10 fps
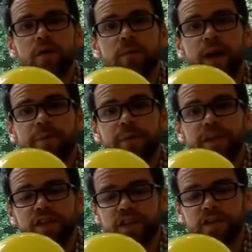
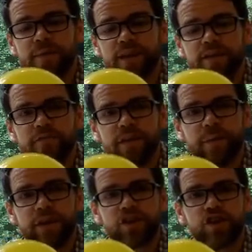populations, males and
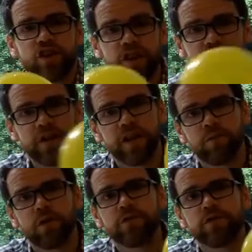females, shifted in
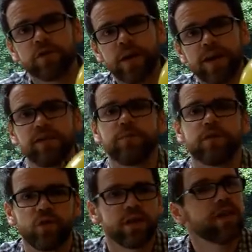morphospace
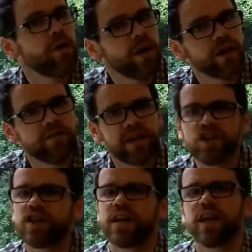between low
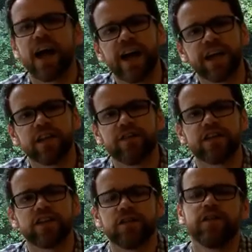elevation and high
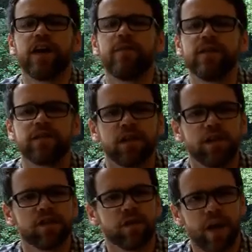elevation environments, and
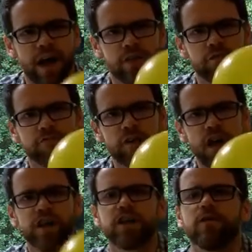also how the
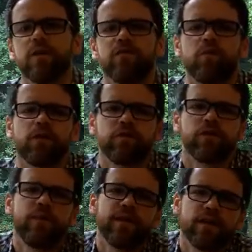volume of
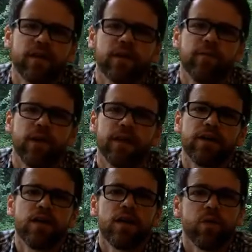morphospace occupied
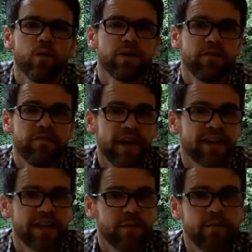was
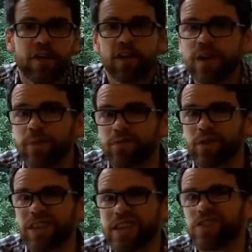affected. And we found a couple of
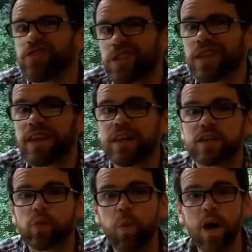really interesting
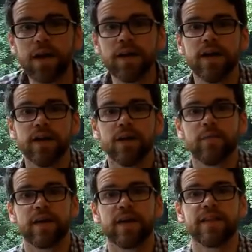things. One
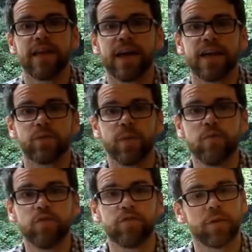being that as we
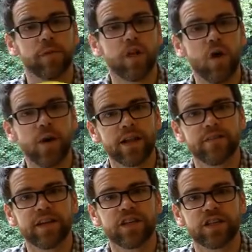move from low
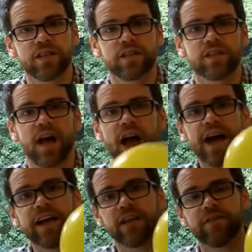elevations to
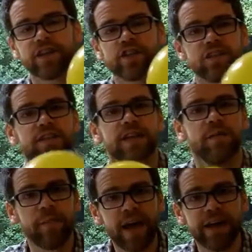high elevations
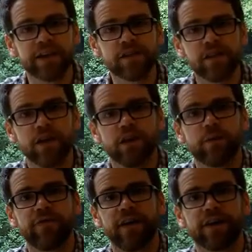in males,
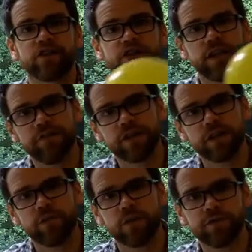we found shifts in
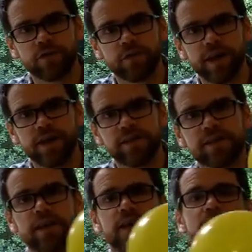
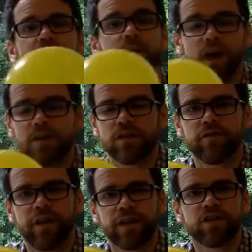morphospace. And we also
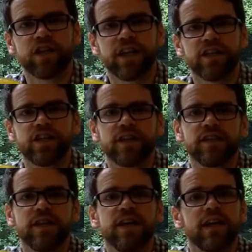found
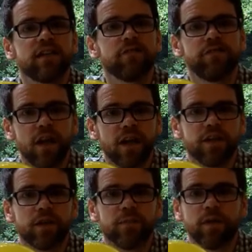changes in the
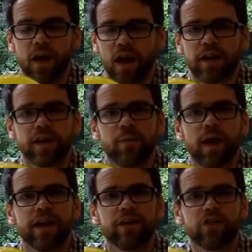volume
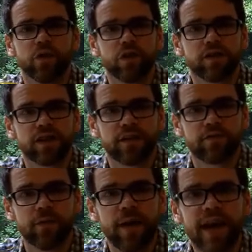occupied. And so it looks like
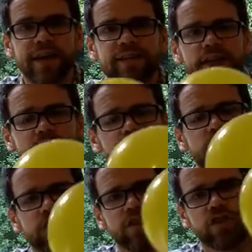for males,
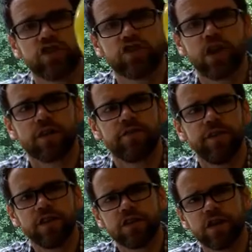there's a strong
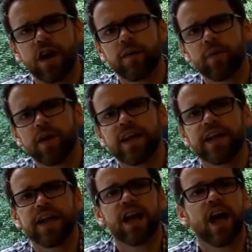filter
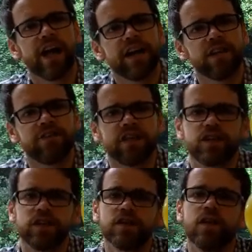operating at high
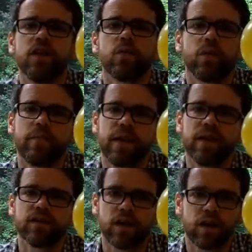elevations, where
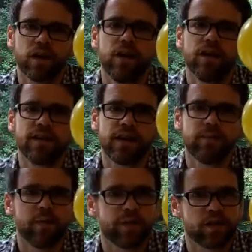males tend to
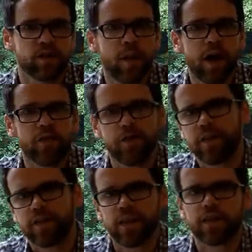be much smaller than
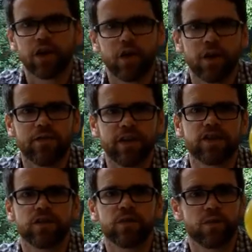they are at low
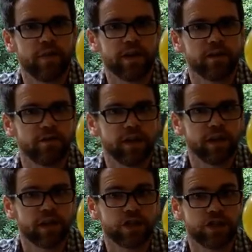elevations with relatively
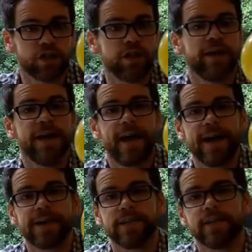larger
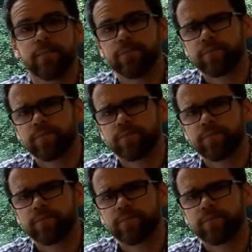heads.